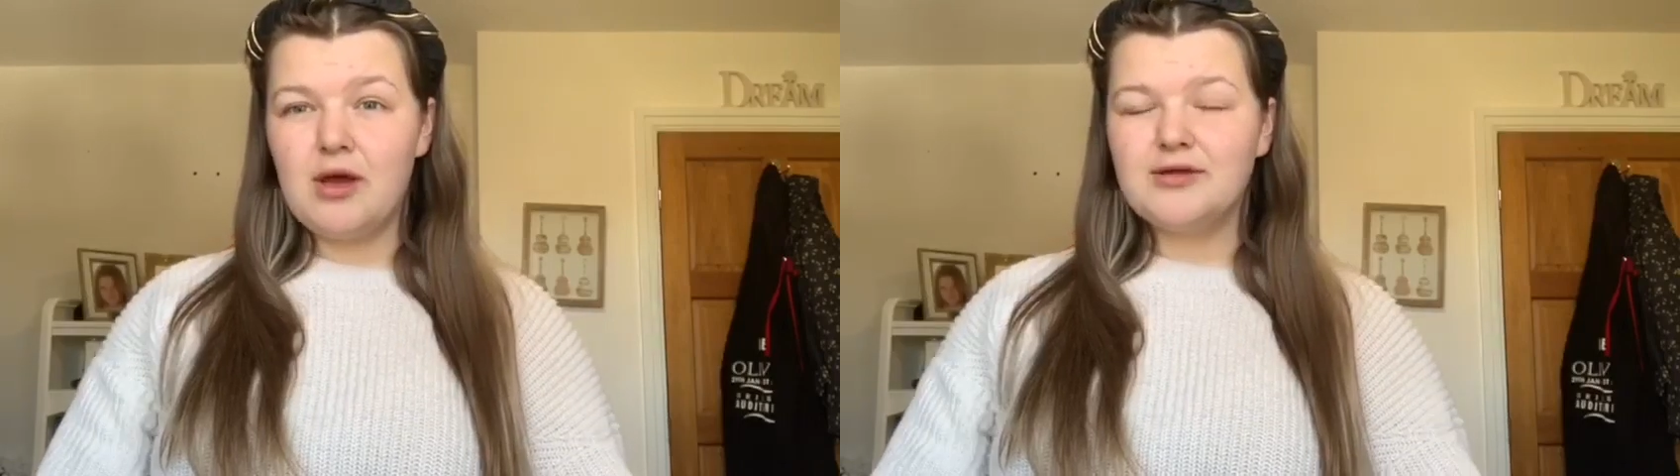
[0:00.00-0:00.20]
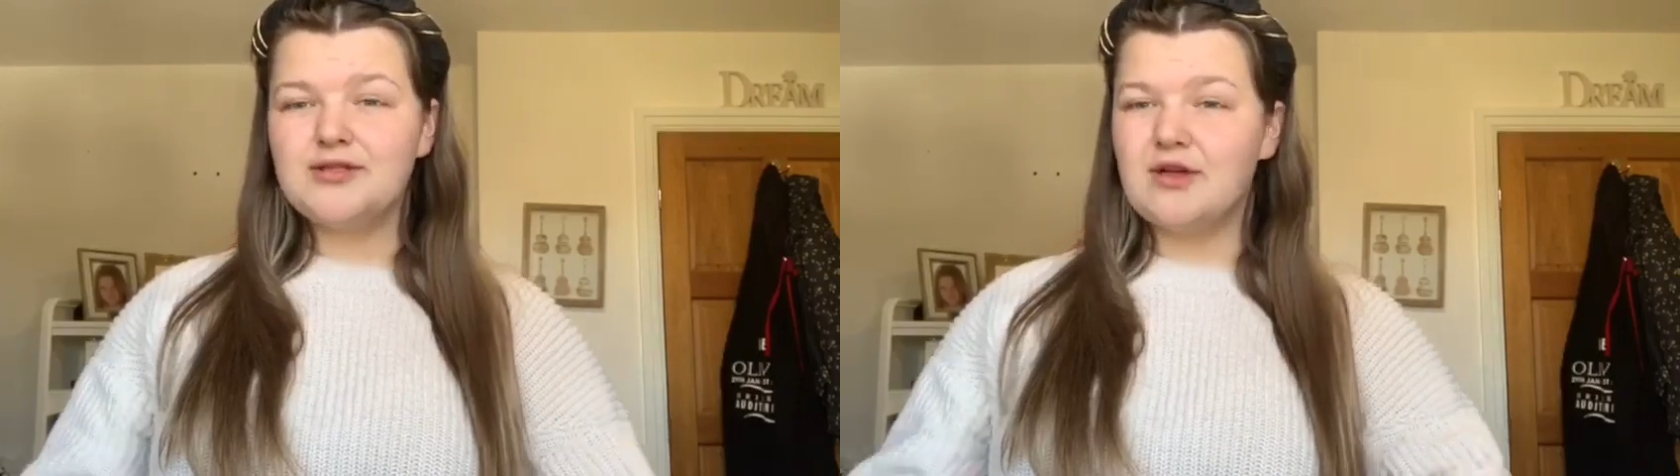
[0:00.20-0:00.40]

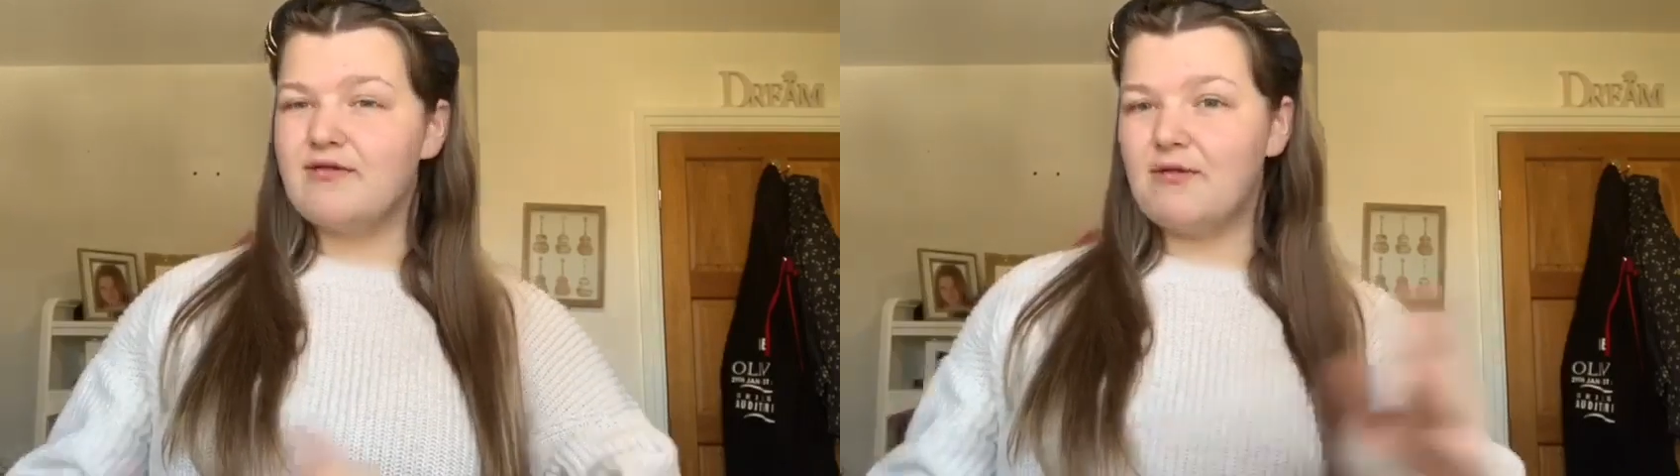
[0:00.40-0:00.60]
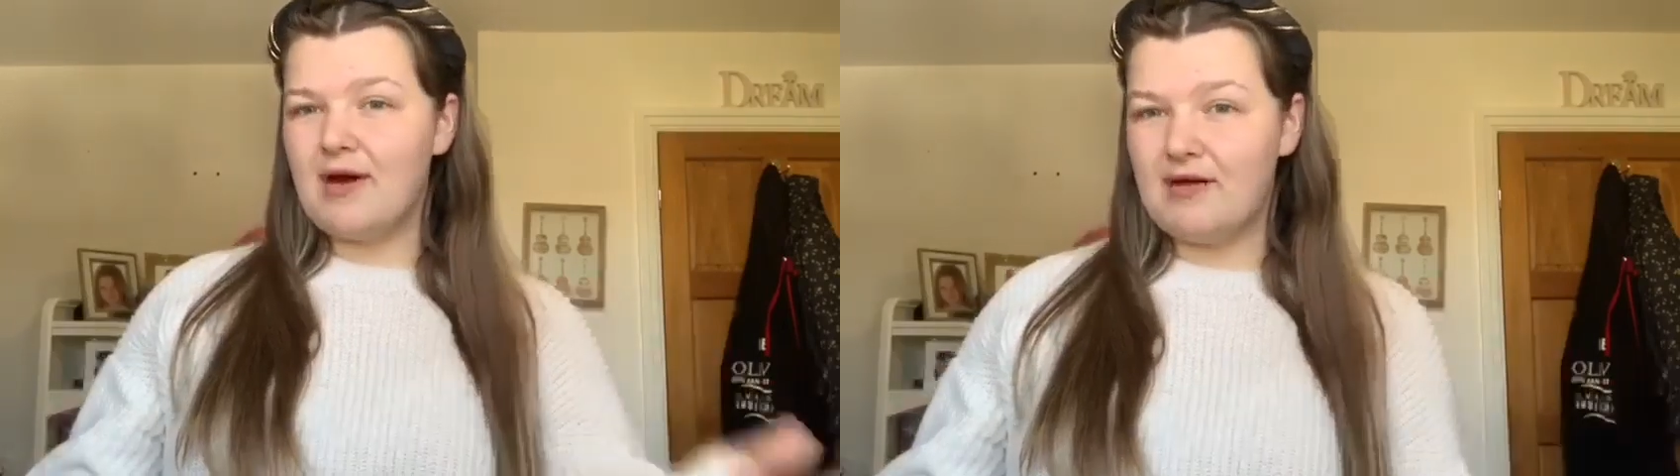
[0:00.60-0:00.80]

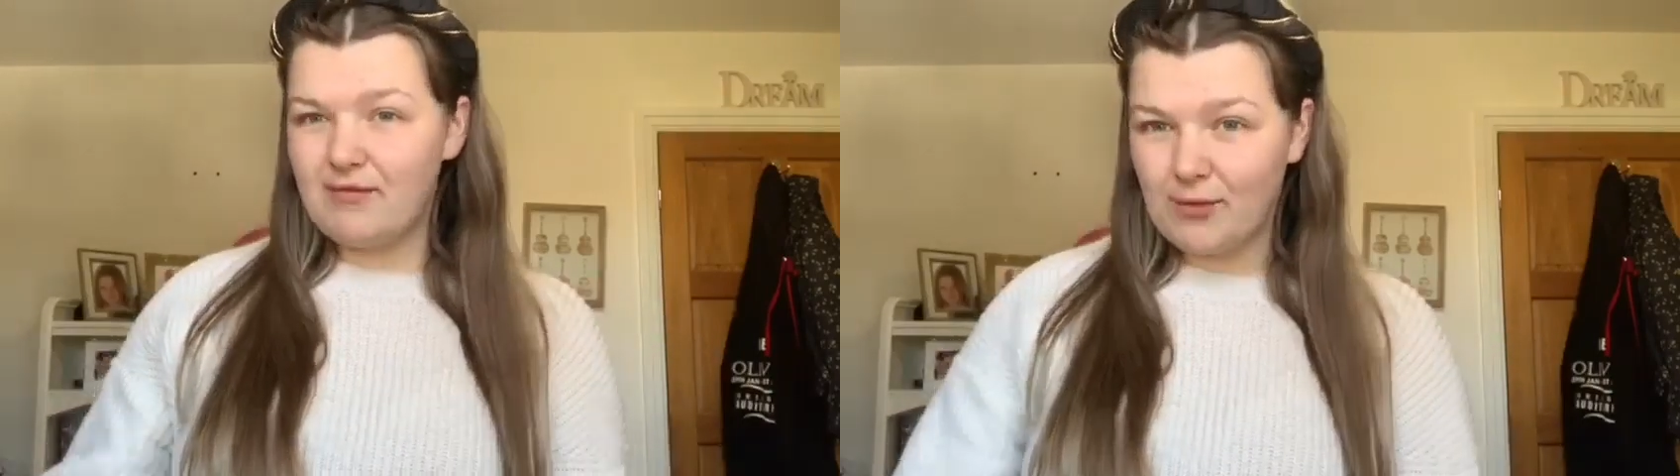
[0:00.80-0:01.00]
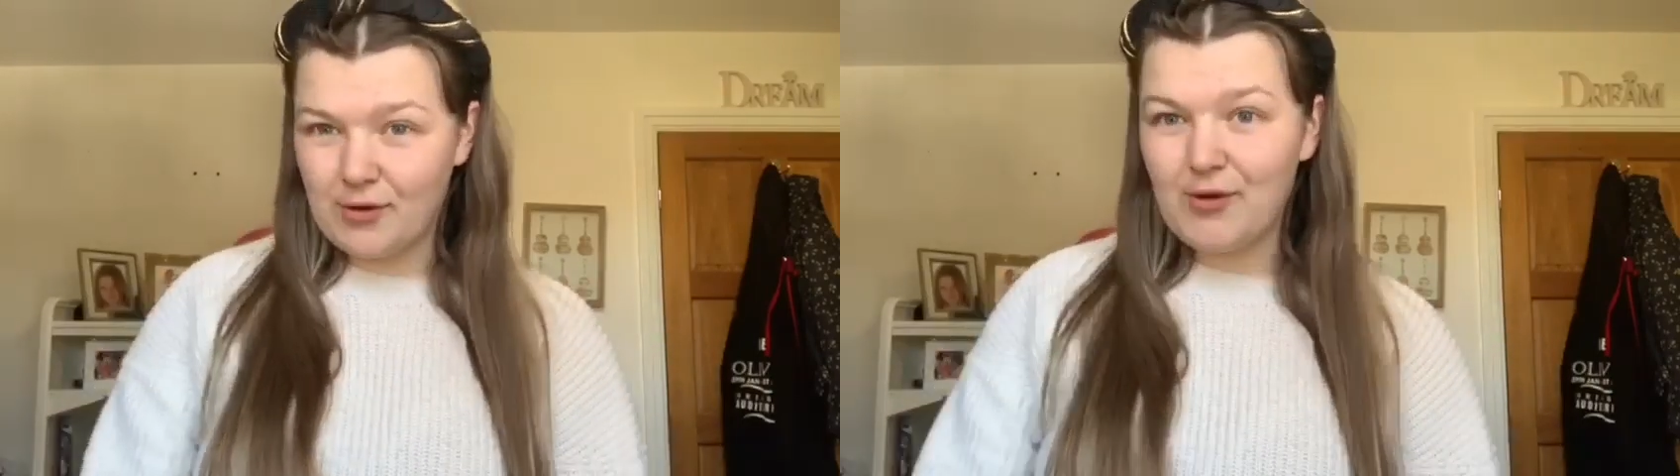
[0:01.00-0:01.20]
software
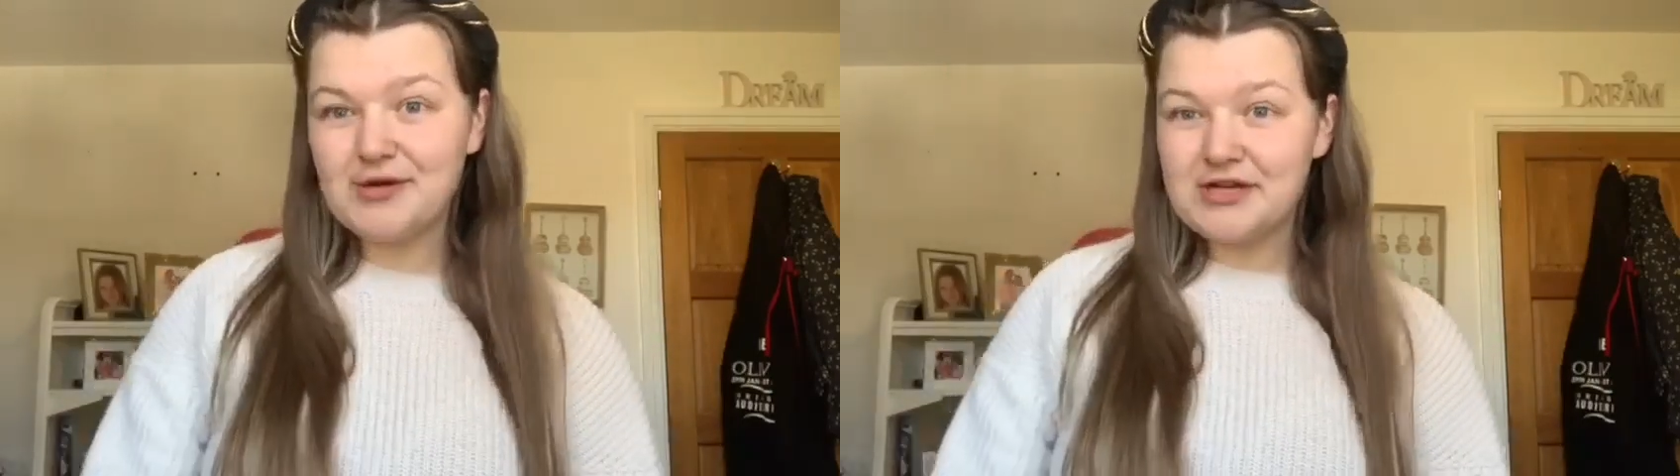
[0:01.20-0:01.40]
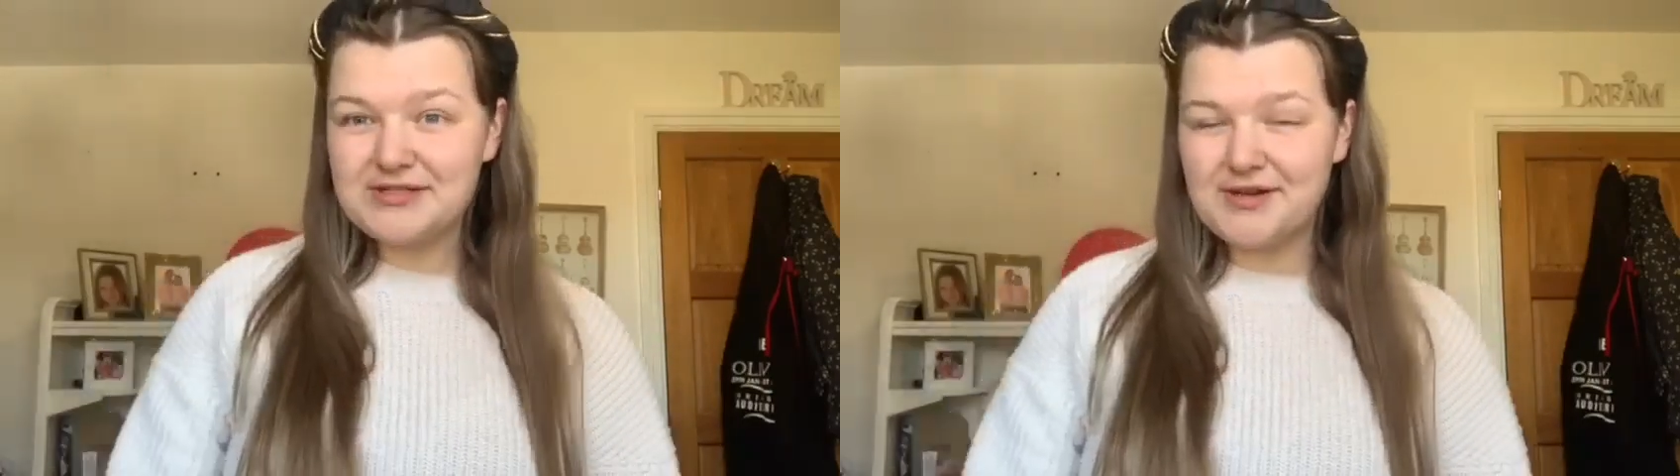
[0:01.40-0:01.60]
for
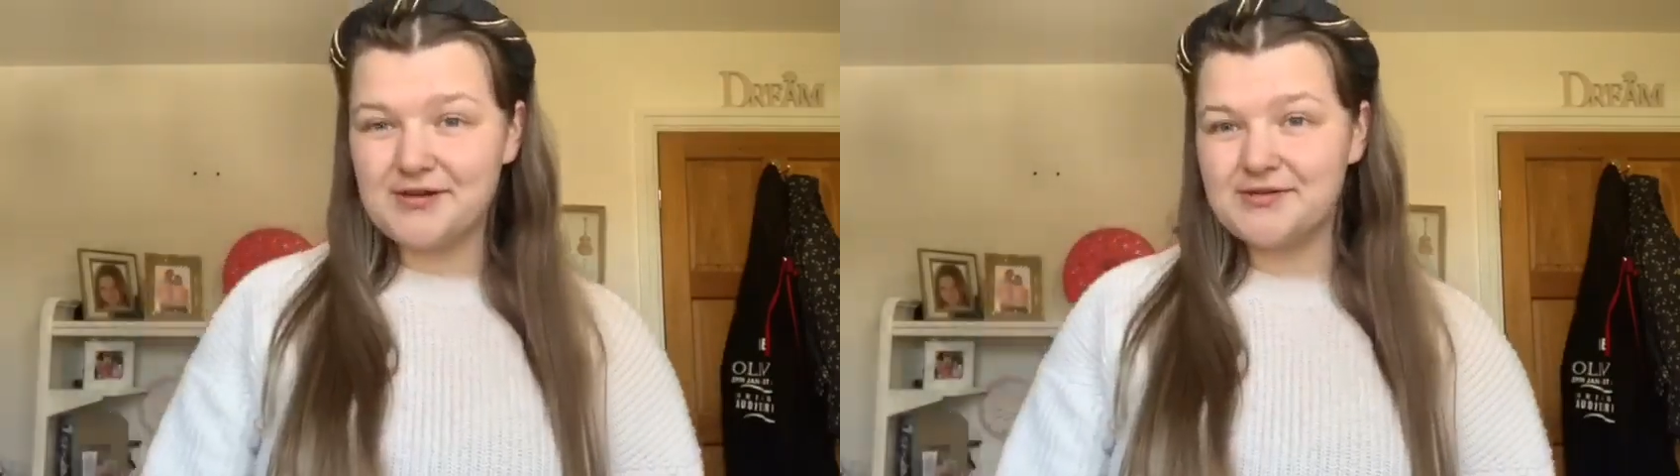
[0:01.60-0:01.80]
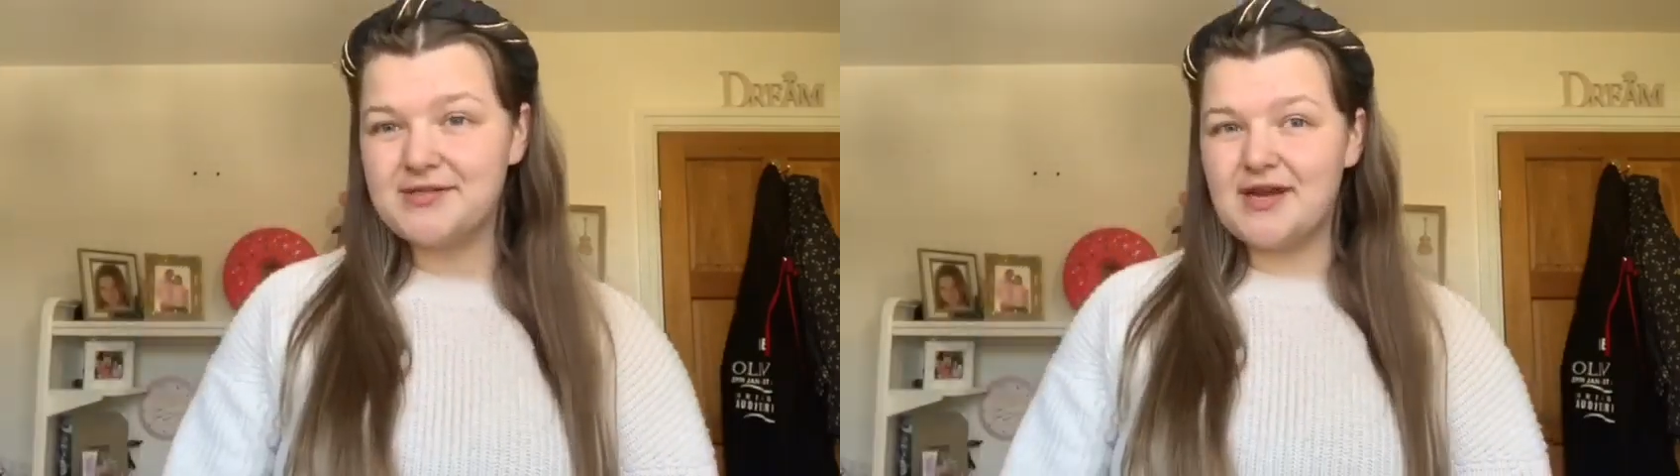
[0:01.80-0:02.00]
recording songs,